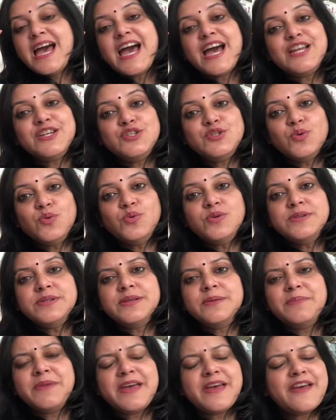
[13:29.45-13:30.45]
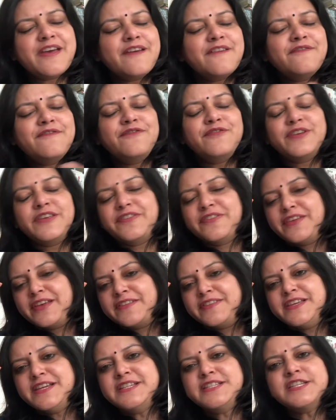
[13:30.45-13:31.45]
and told him
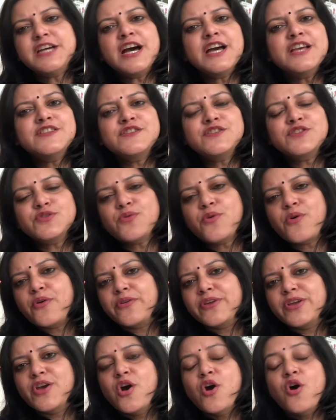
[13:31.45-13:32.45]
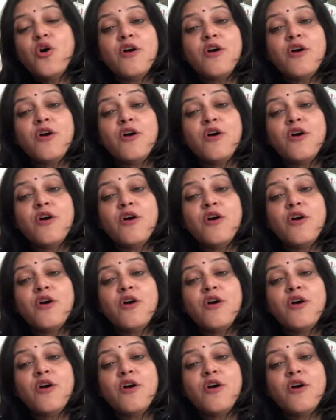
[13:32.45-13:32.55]
everything, the entire story